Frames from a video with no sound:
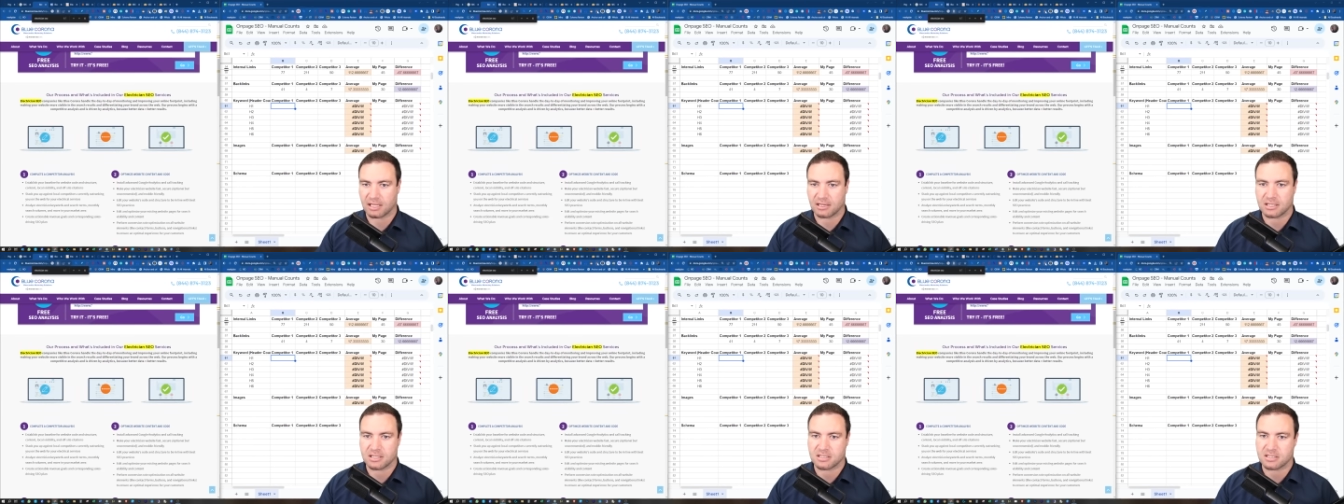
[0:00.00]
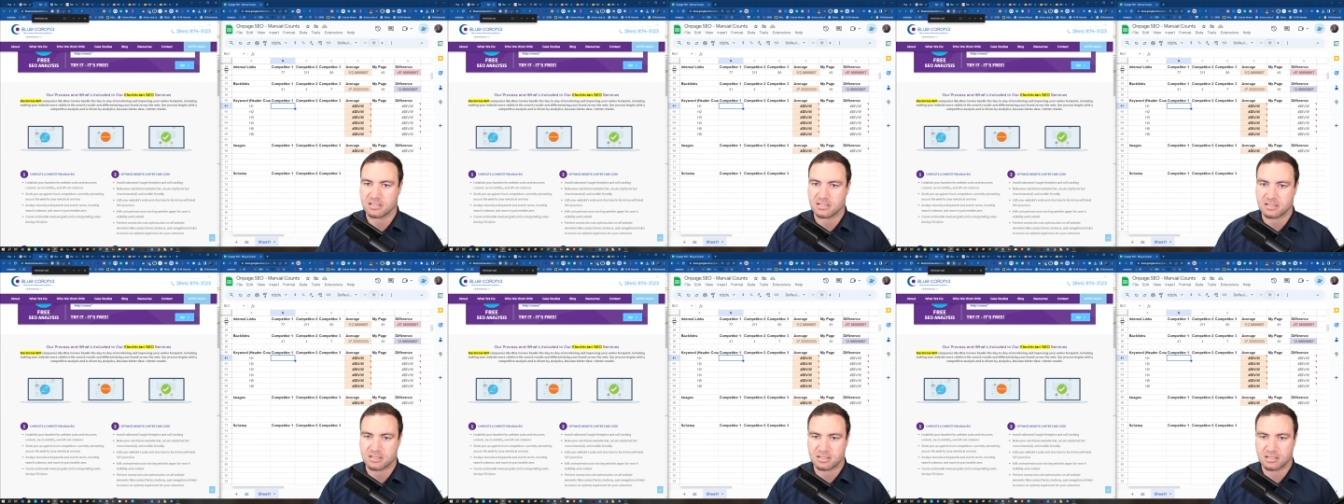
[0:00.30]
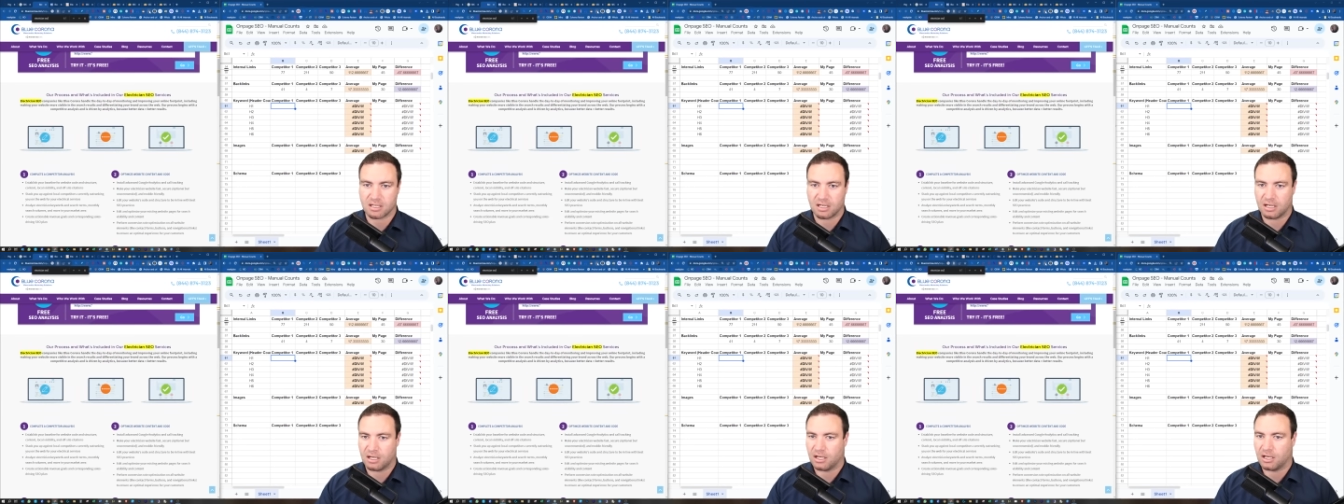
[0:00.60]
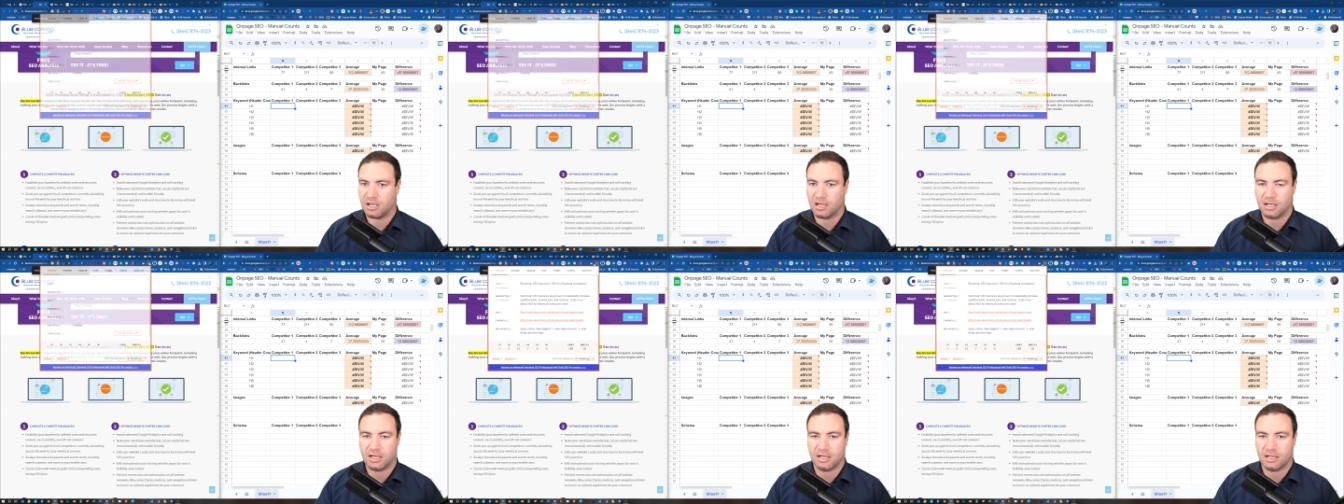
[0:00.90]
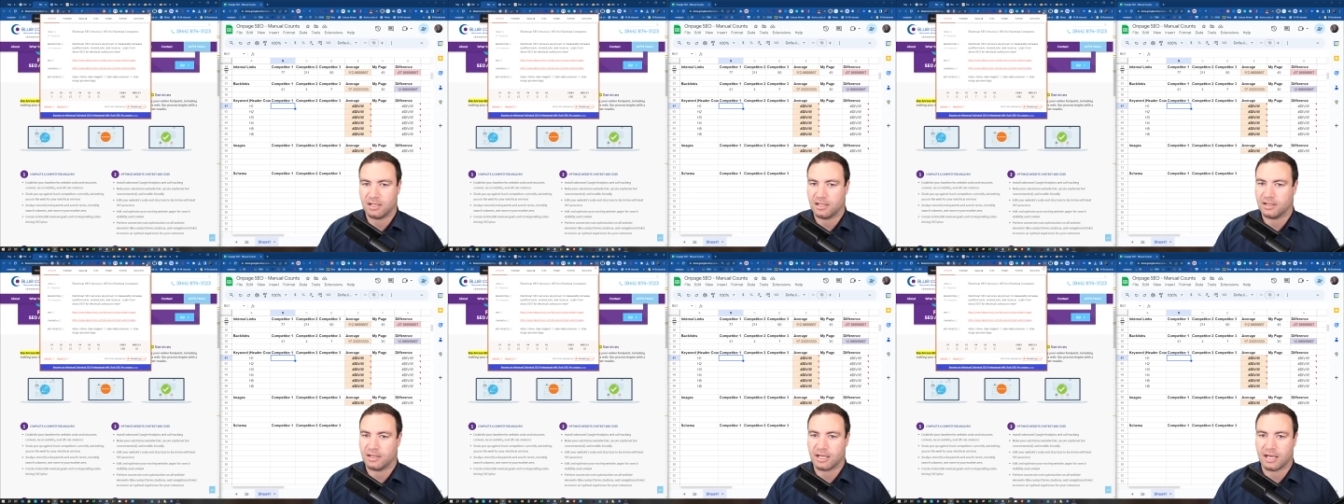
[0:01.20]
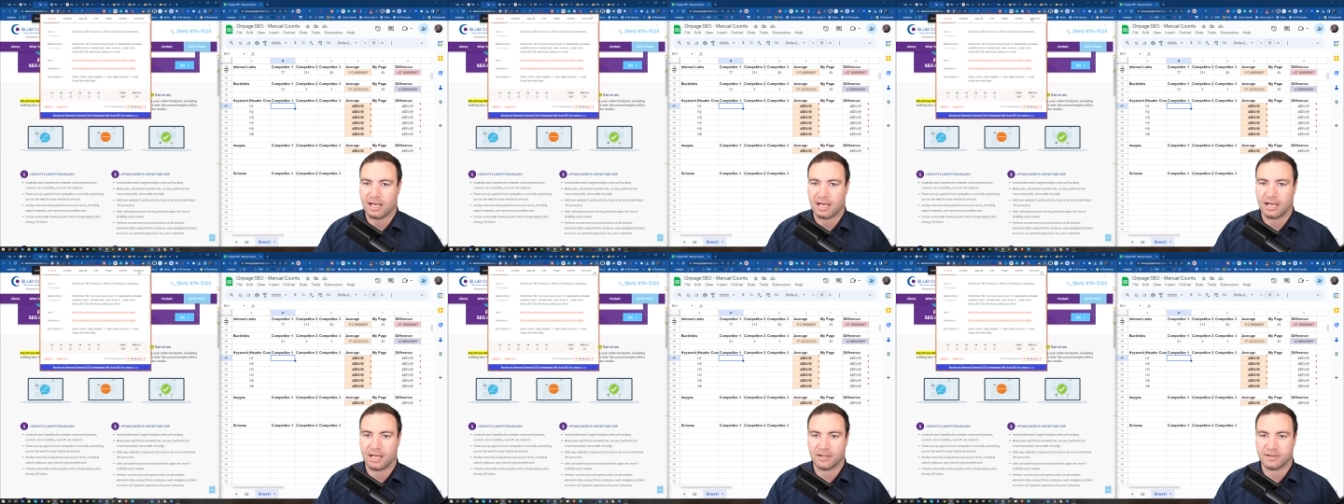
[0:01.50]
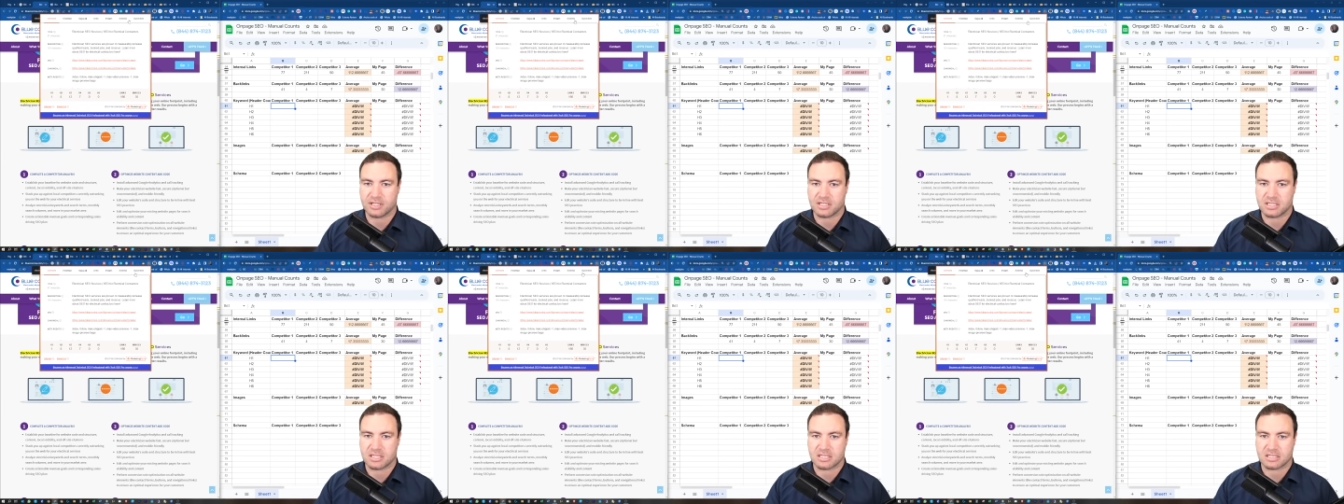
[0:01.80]
This is uh,
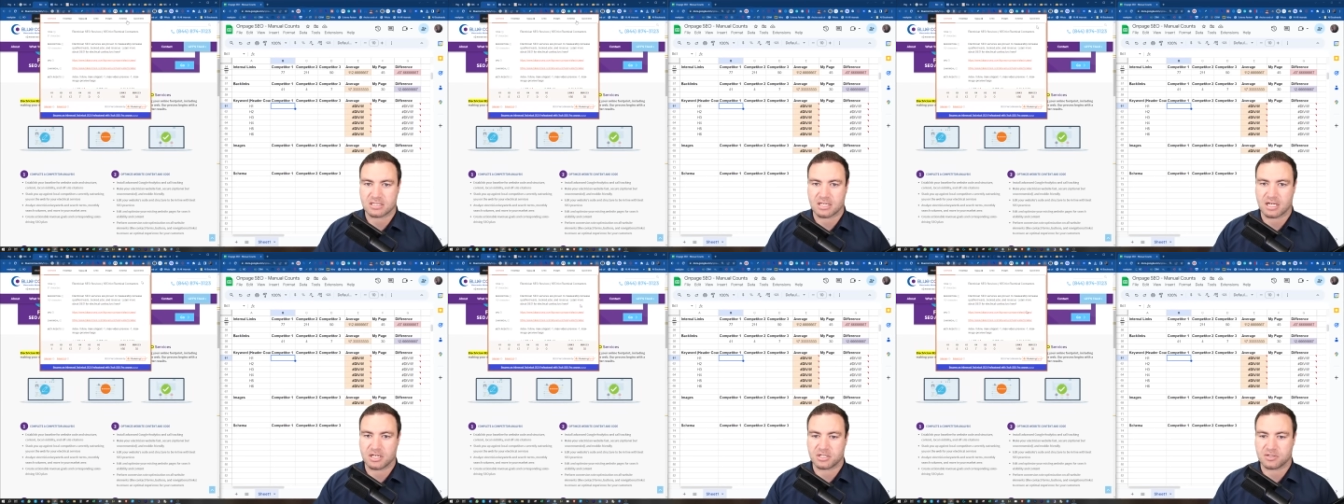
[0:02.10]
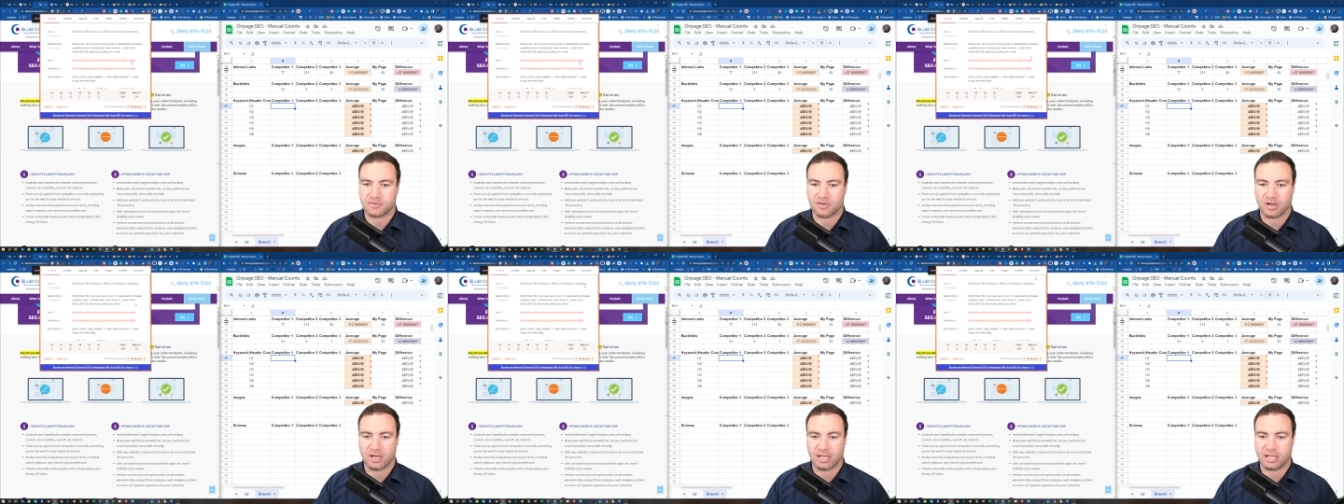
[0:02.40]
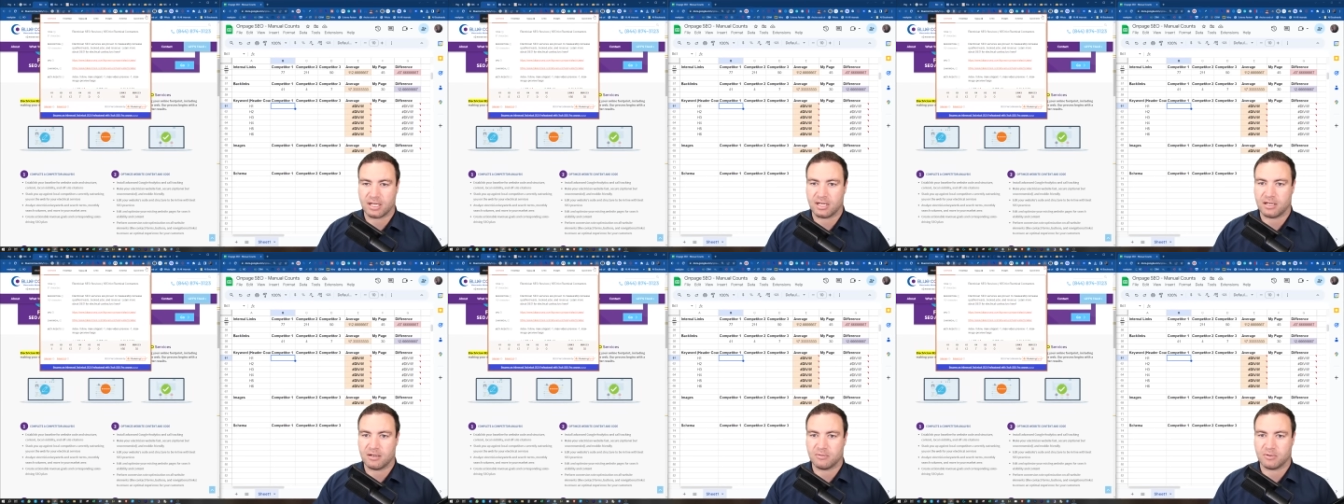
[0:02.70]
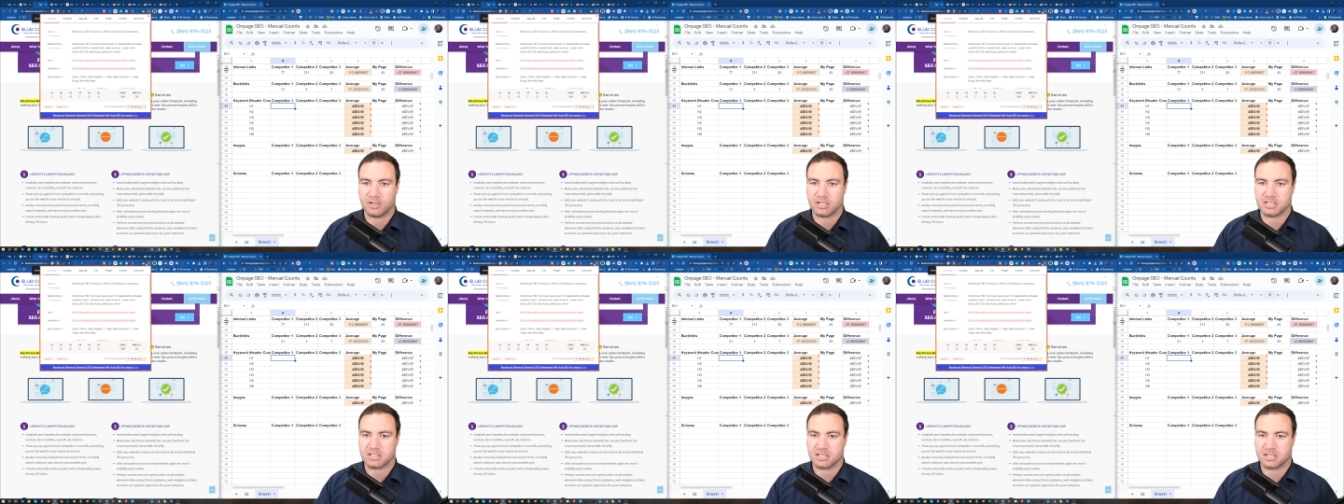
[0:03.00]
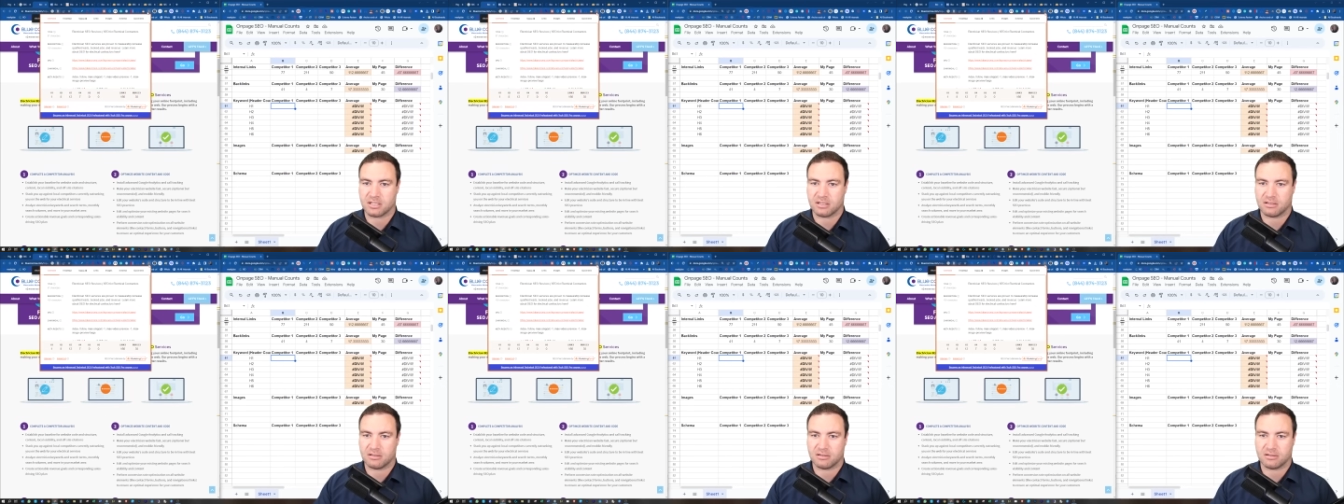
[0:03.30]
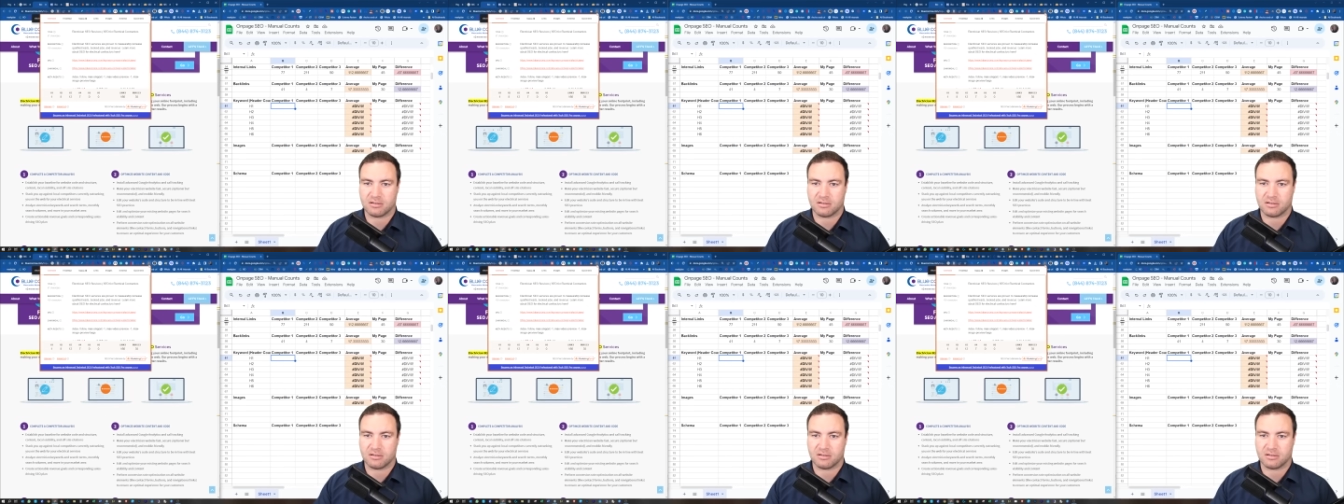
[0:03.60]
this extension right here. What is it?